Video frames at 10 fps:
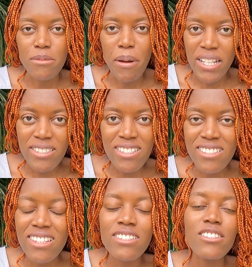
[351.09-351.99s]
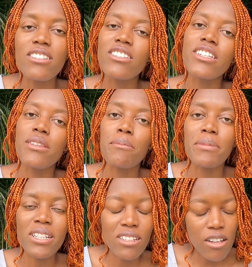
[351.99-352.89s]
spices until you're in the
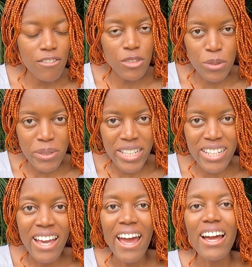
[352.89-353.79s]
middle of nowhere